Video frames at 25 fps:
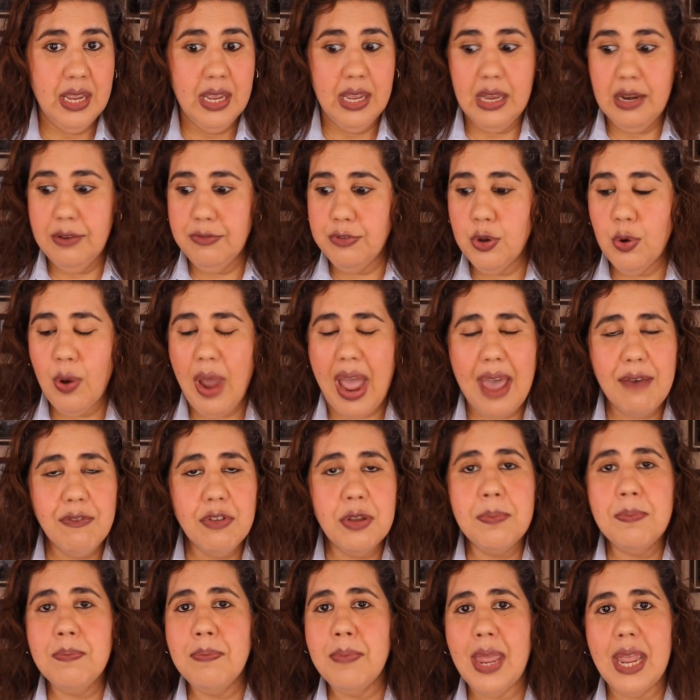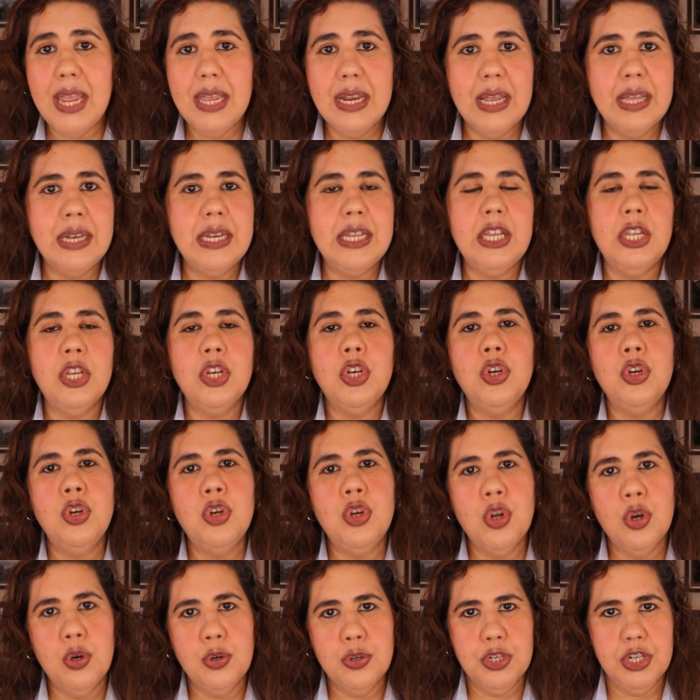And if you haven't made any,
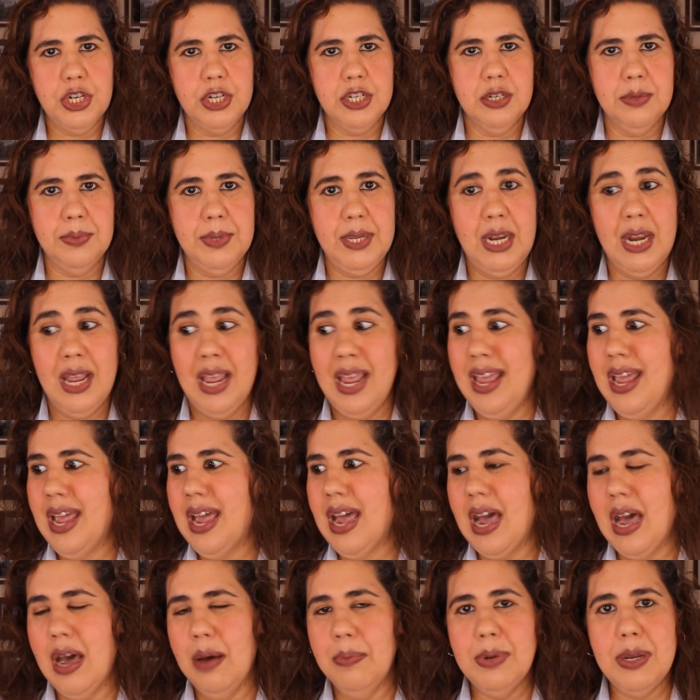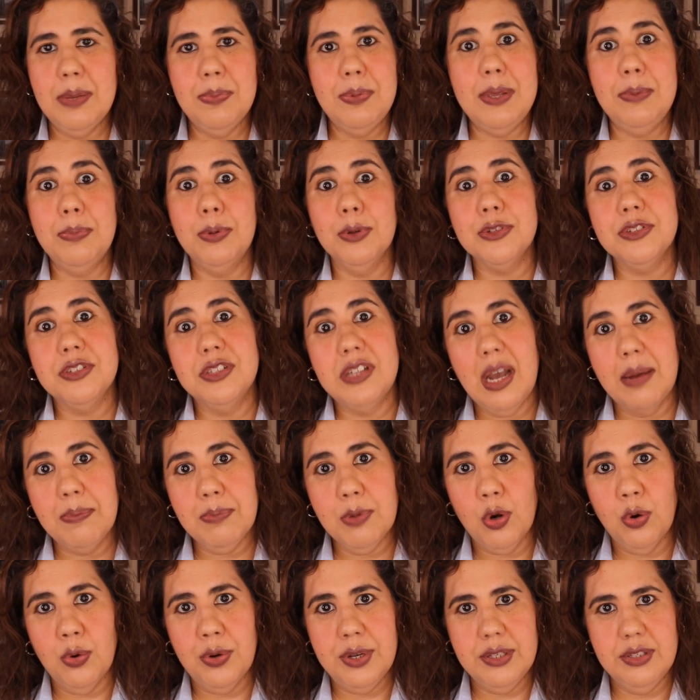no judgment. How many people
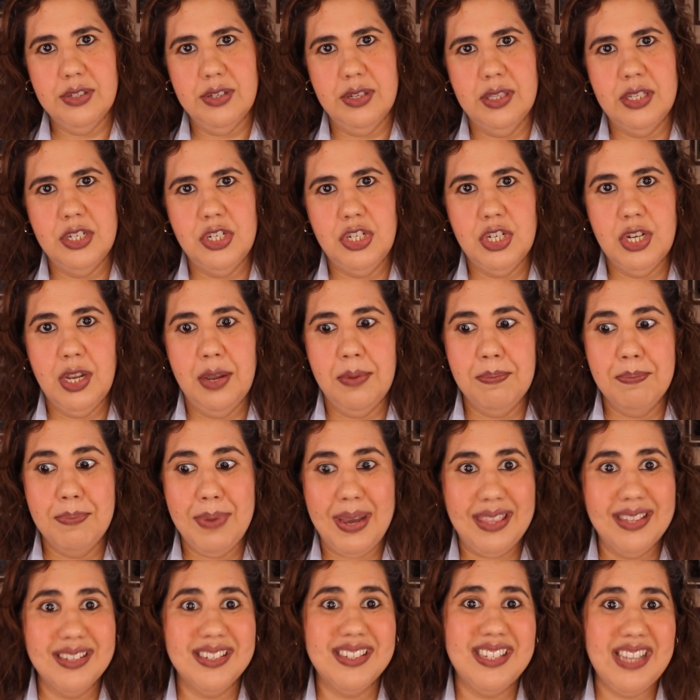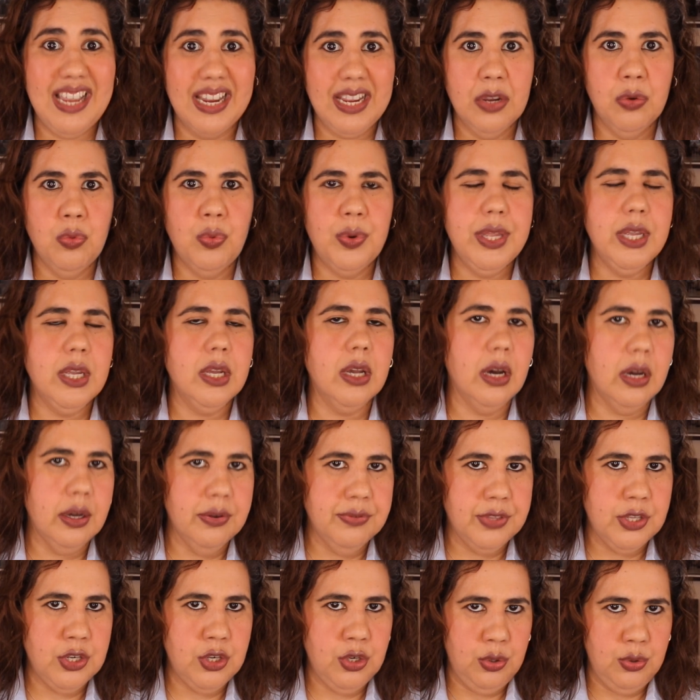stop going to the gym by the second week
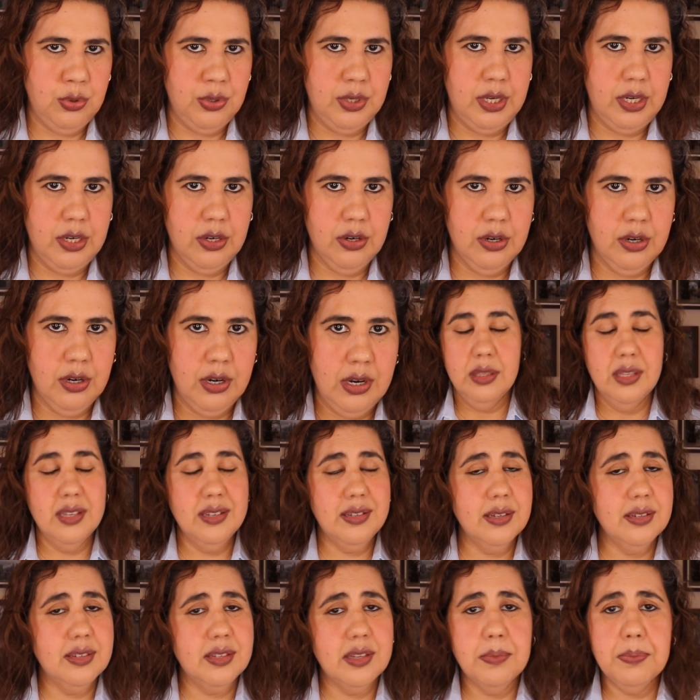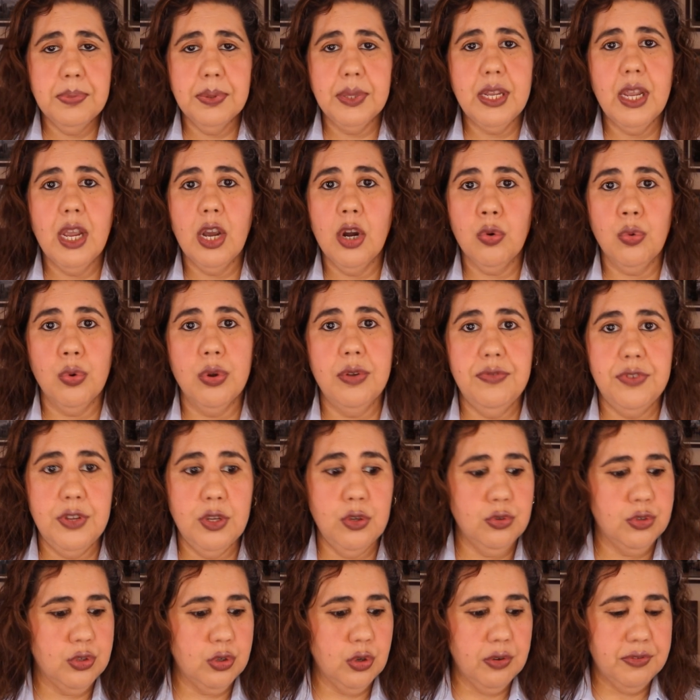of the new year? This is simply a
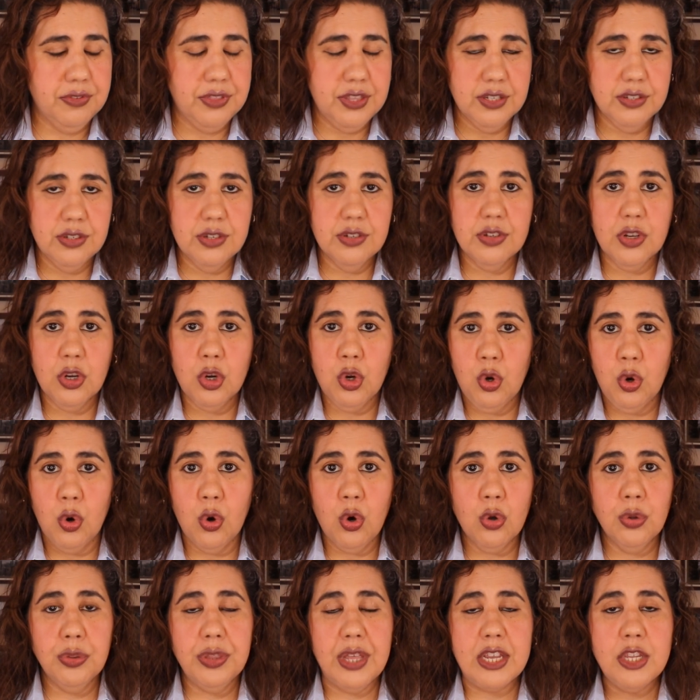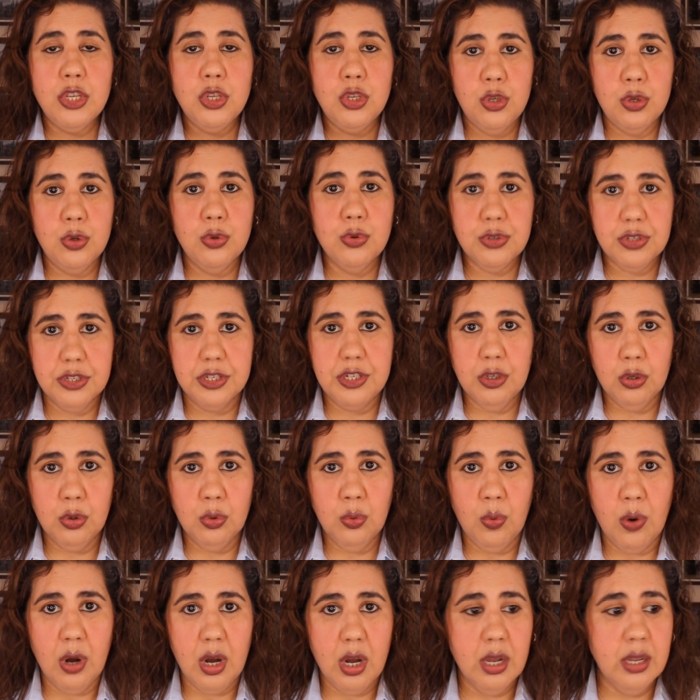review, so if this is a goal that you still
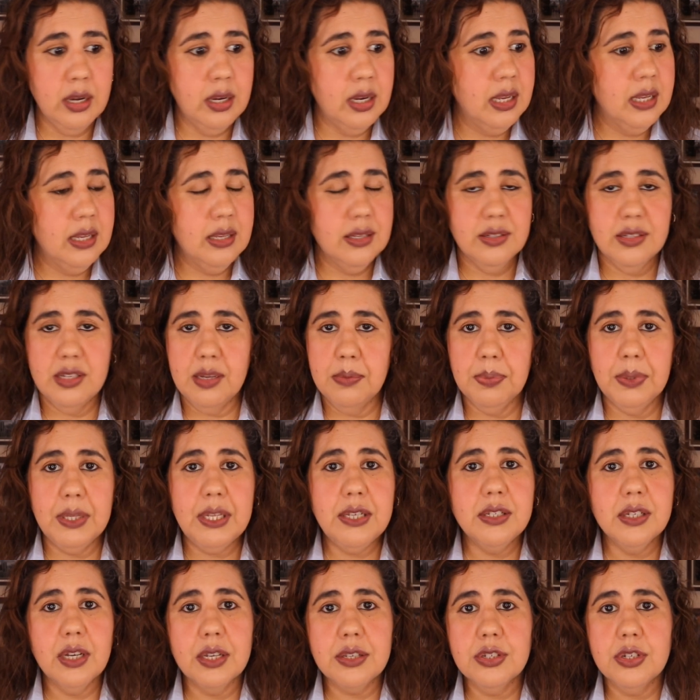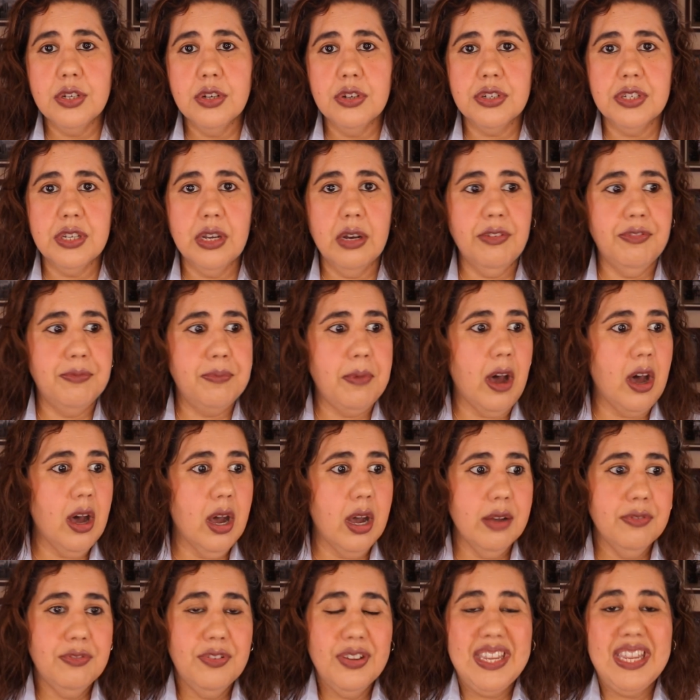want, simply dust yourself
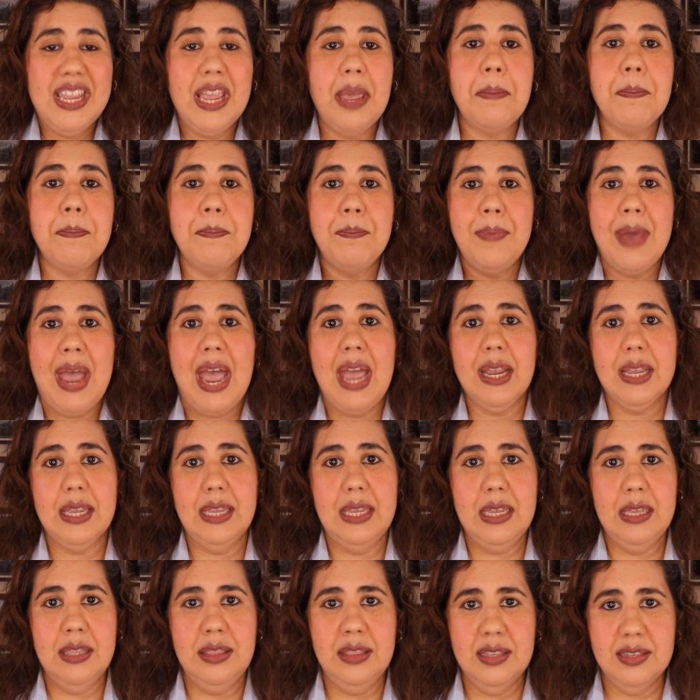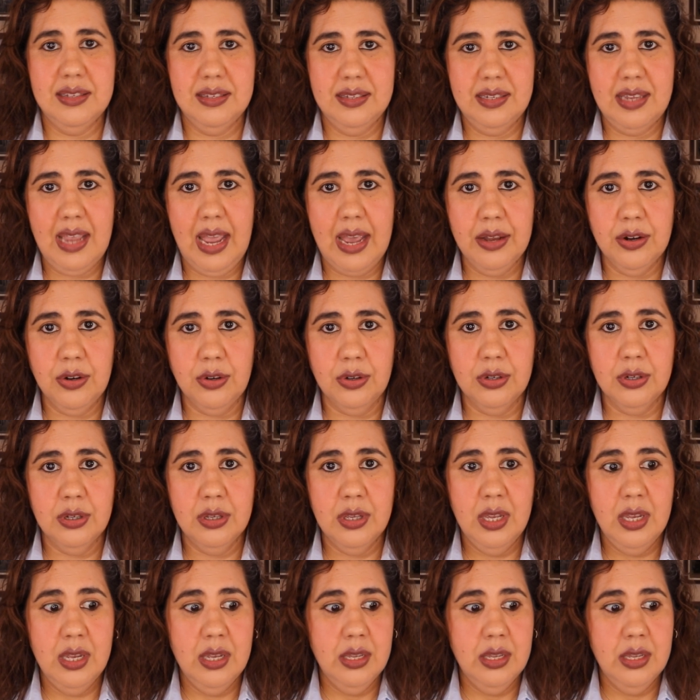off and get back in the saddle.